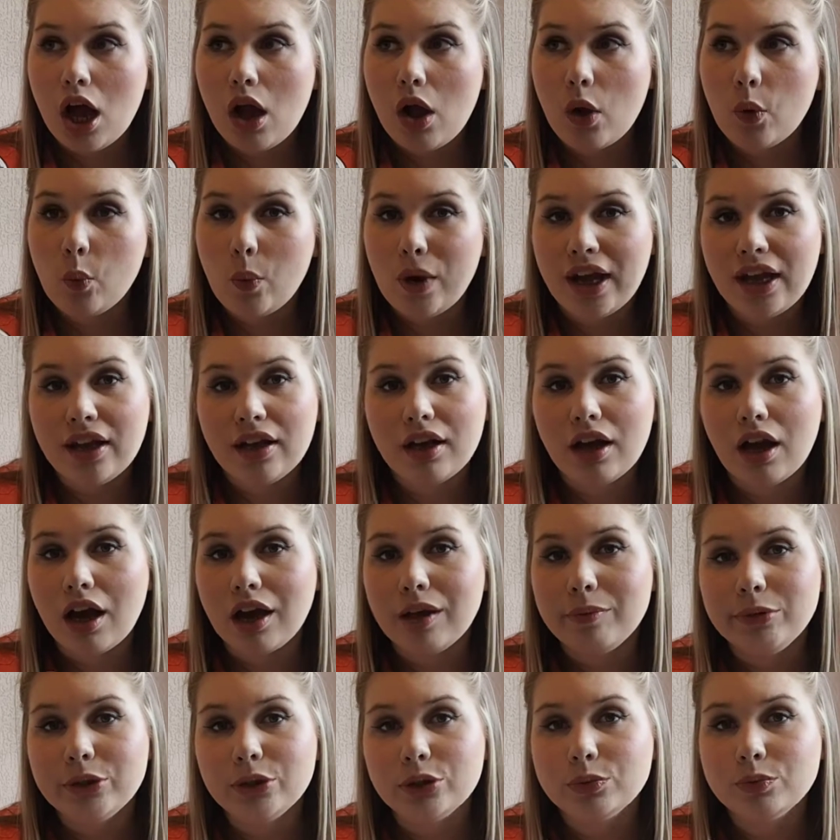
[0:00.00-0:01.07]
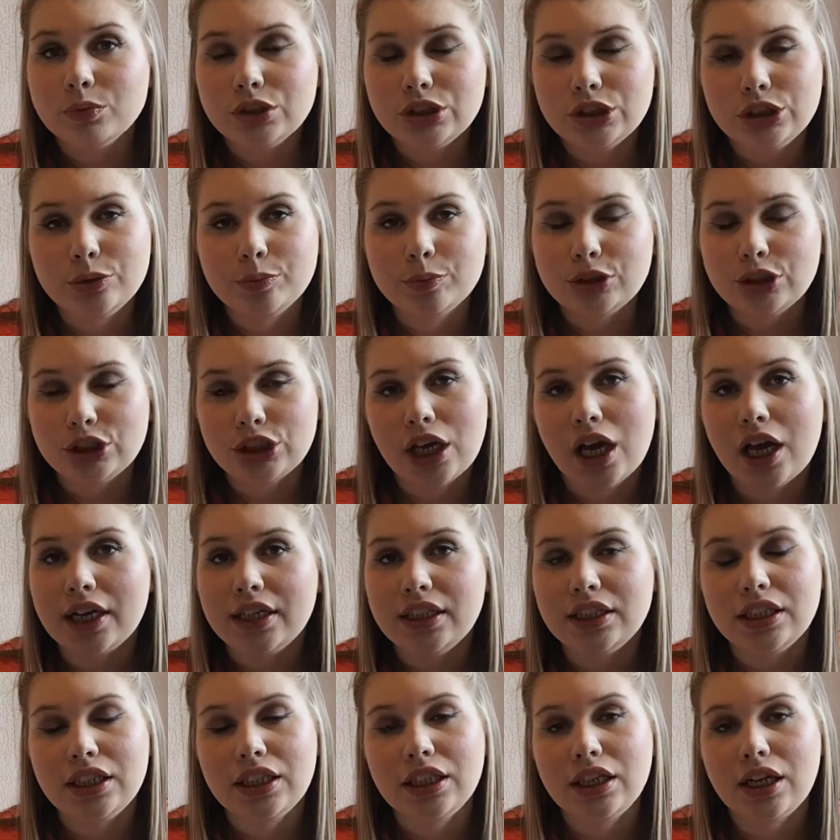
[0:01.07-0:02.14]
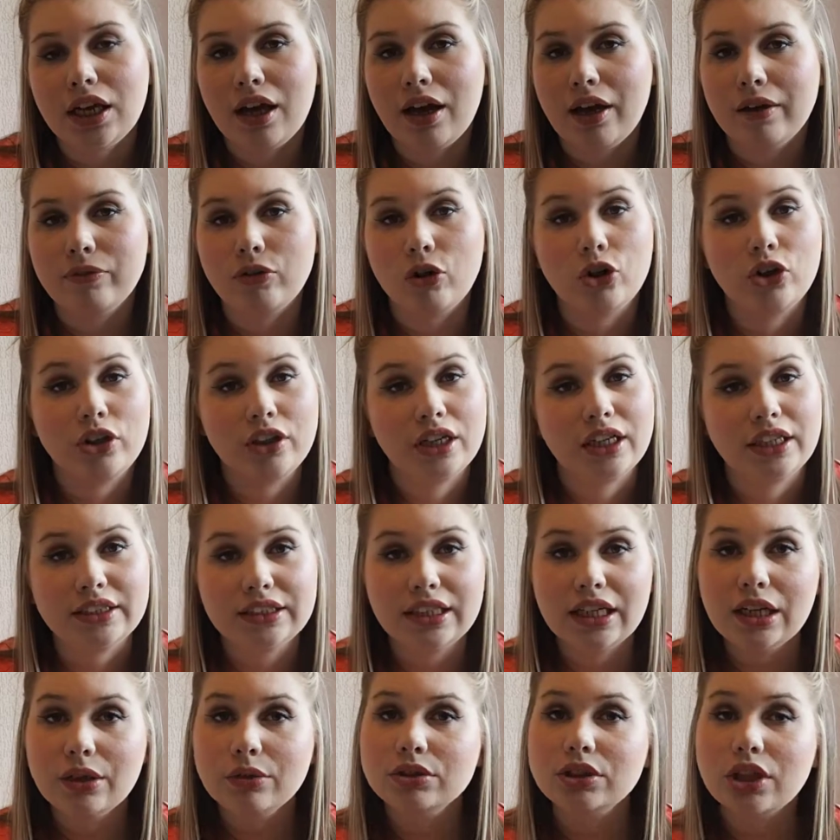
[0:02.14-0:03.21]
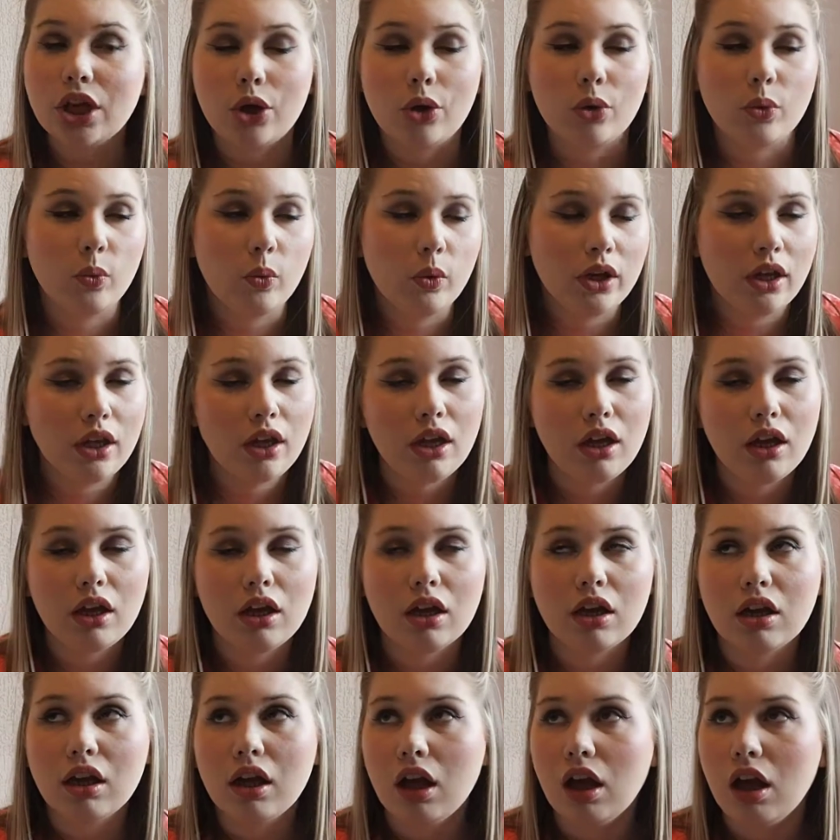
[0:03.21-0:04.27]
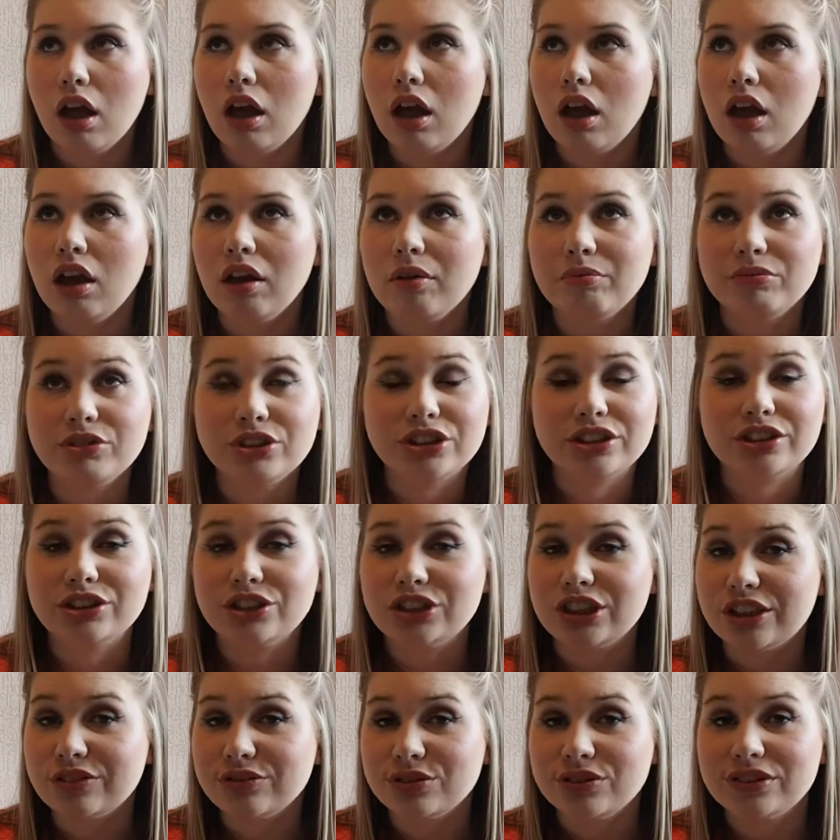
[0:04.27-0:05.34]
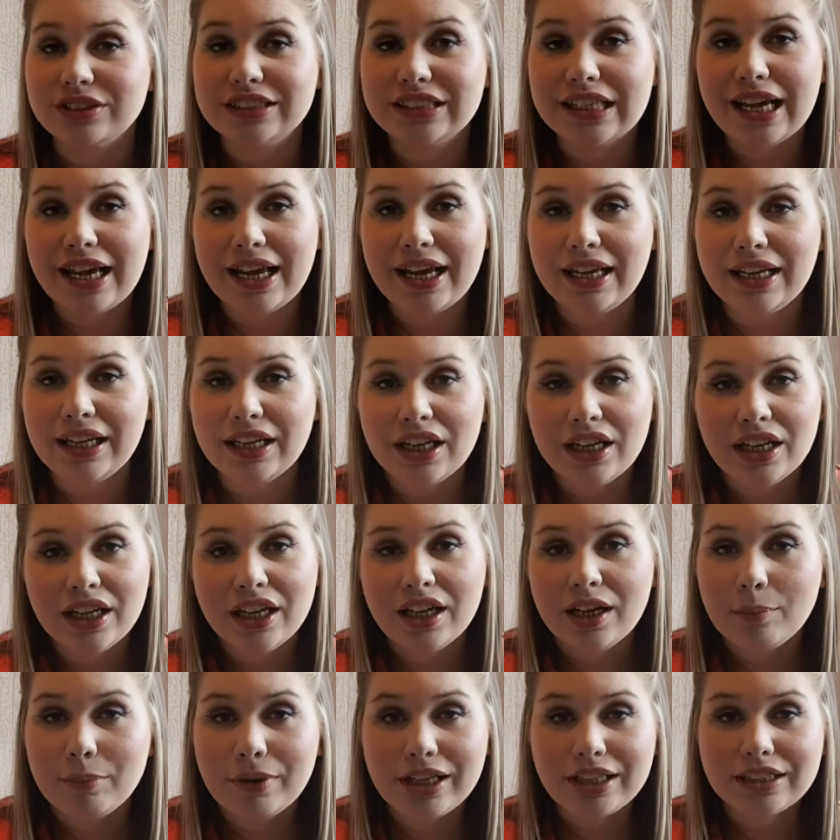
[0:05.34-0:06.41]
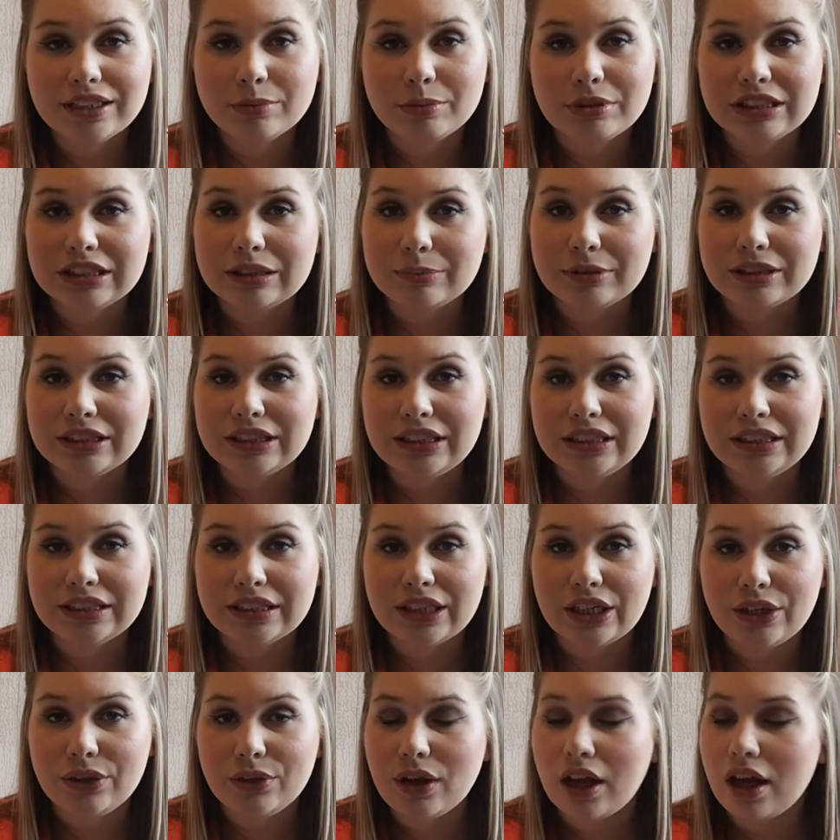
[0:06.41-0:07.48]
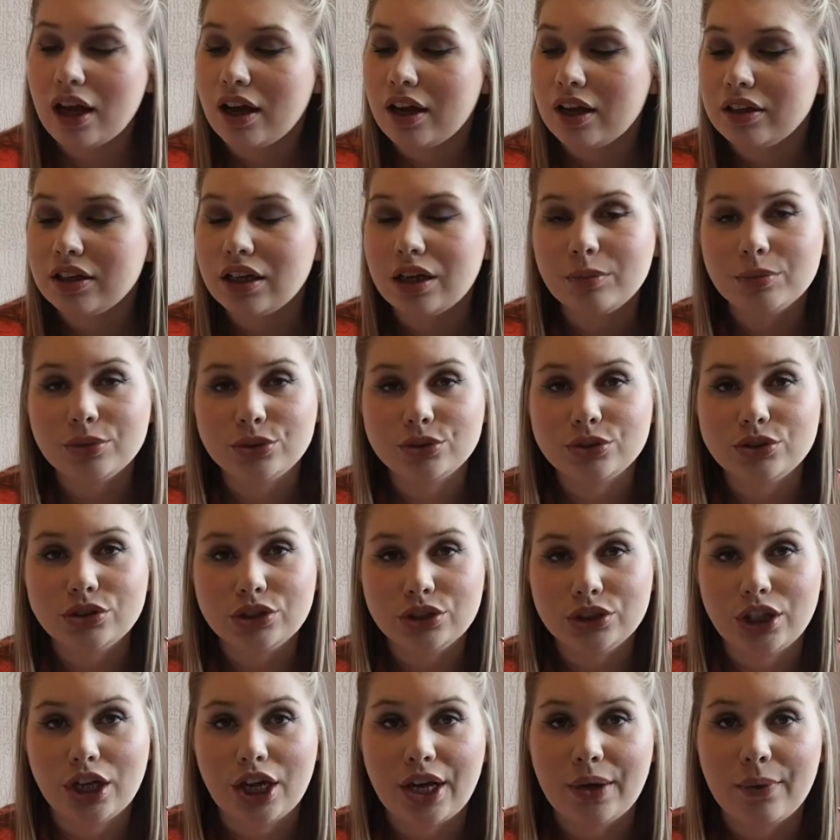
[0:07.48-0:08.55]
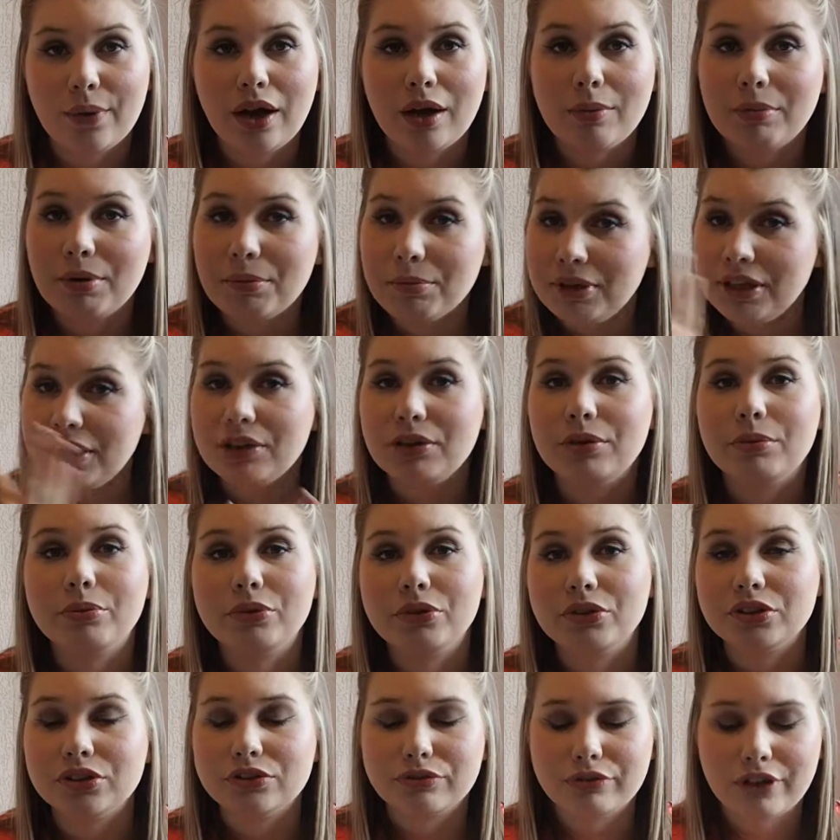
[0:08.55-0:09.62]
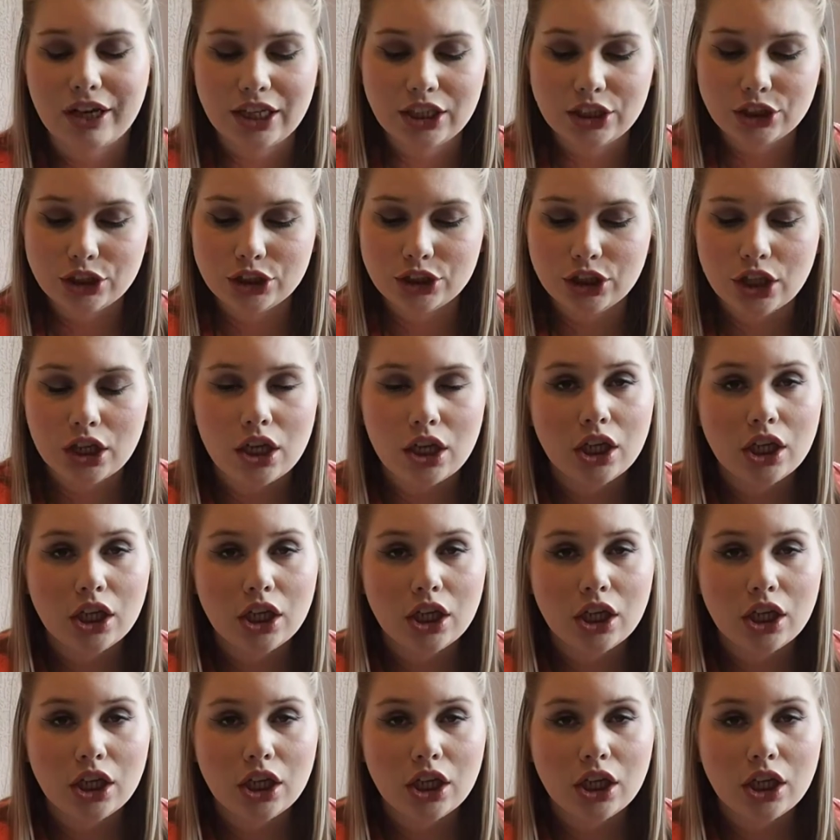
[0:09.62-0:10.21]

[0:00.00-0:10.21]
When I become super shiny, either on a night out, at work, just a general day, apply some of this in my T-zone and I'm good to go and my makeup looks fresh.